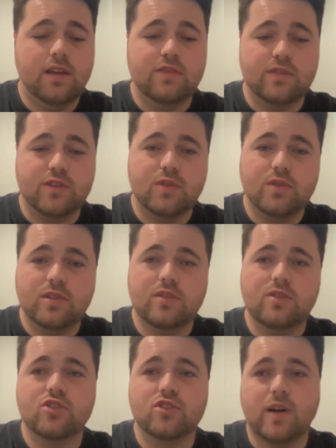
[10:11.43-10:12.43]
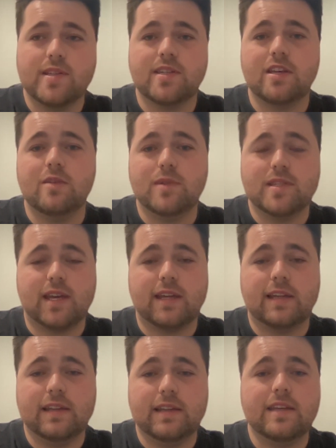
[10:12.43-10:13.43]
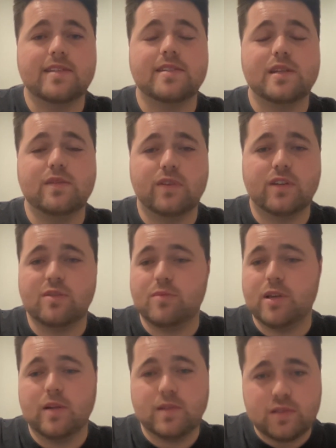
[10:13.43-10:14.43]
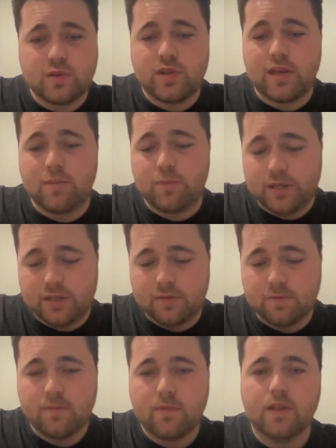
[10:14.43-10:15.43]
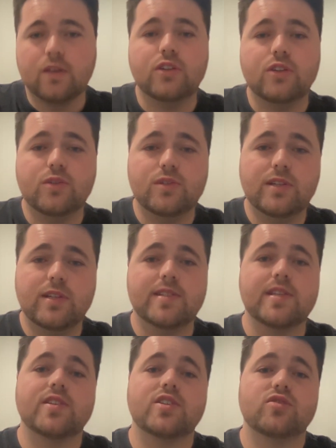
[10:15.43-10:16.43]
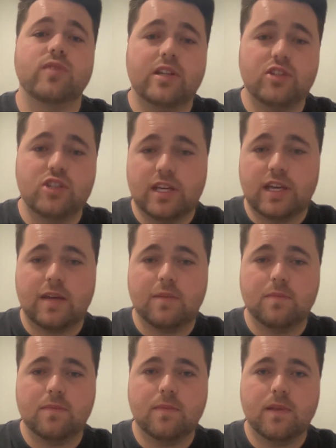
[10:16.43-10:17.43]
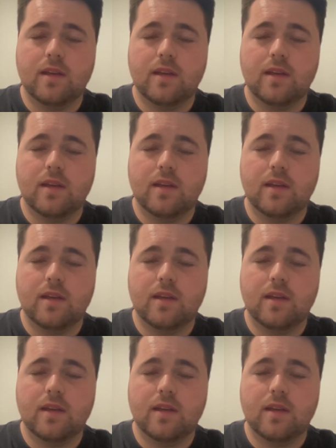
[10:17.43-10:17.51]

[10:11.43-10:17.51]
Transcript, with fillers: If Union tries to imitate league, it's never going to be able to do that better. Union is a strategy game.